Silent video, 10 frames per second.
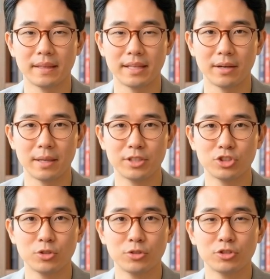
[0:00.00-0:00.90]
Now let me
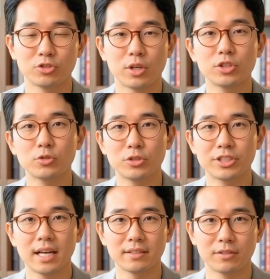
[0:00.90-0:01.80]
show you the structural
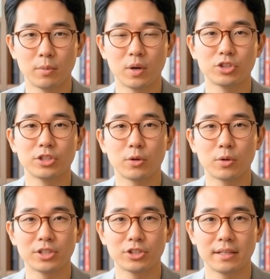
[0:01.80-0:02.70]
side of the margin
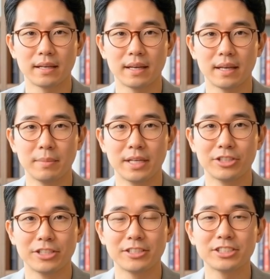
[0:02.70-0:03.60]
equation,
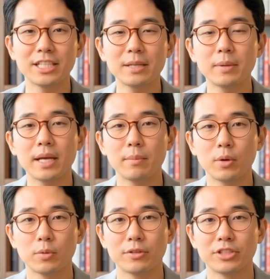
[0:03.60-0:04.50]
because it's the same
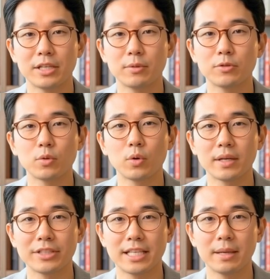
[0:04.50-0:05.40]
playbook we've seen before.
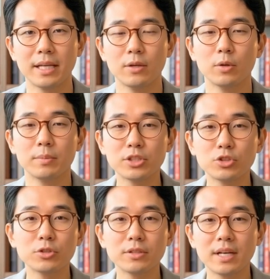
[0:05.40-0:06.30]
CME Group
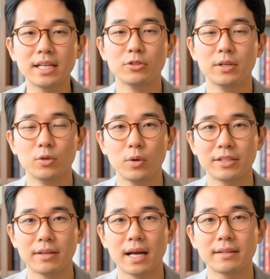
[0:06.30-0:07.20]
issued Advisory
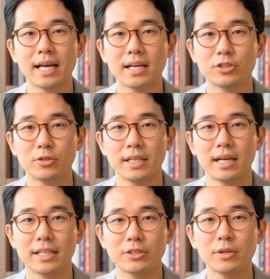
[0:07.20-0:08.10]

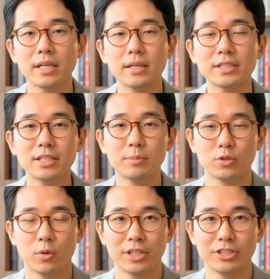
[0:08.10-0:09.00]
25-393 on December
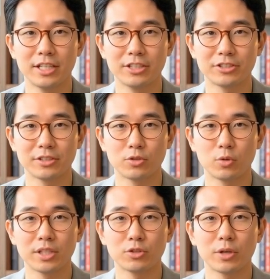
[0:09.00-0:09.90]
26,
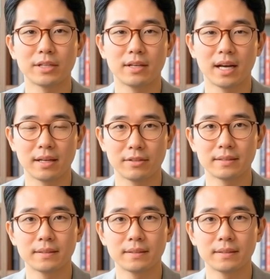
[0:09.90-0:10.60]
2025.